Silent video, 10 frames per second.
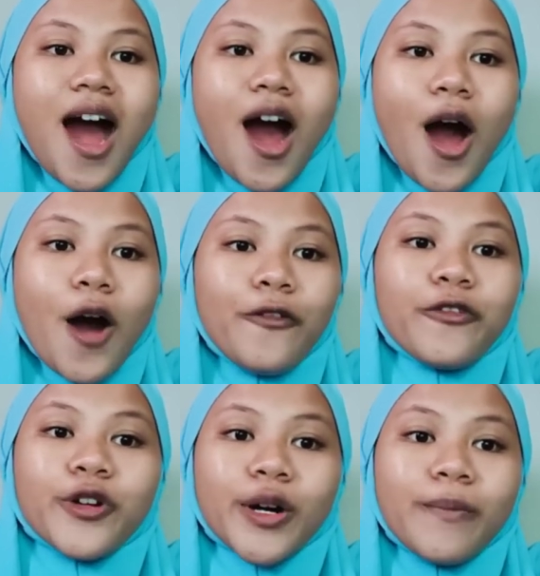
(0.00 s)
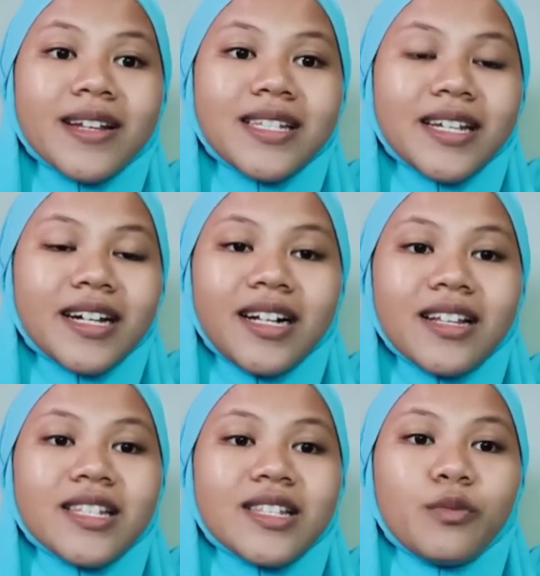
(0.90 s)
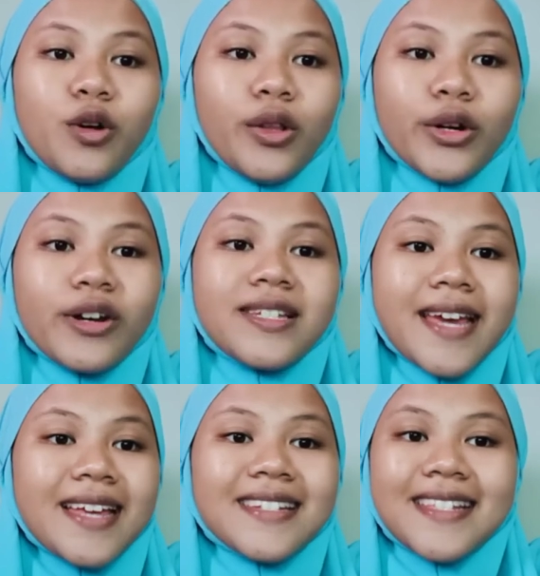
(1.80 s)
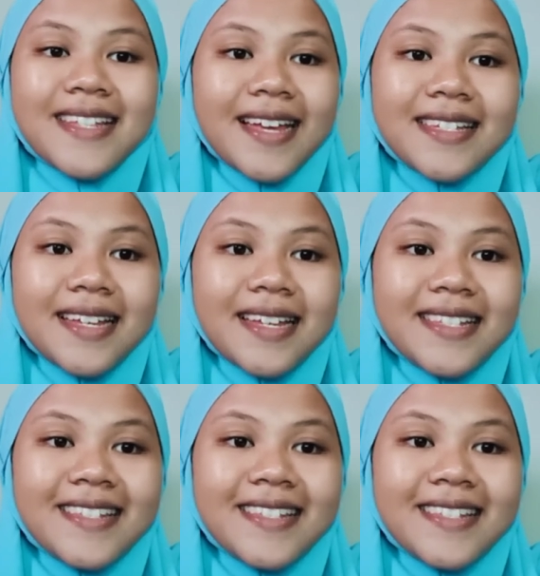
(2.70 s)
of grammatical smaller than the sentence,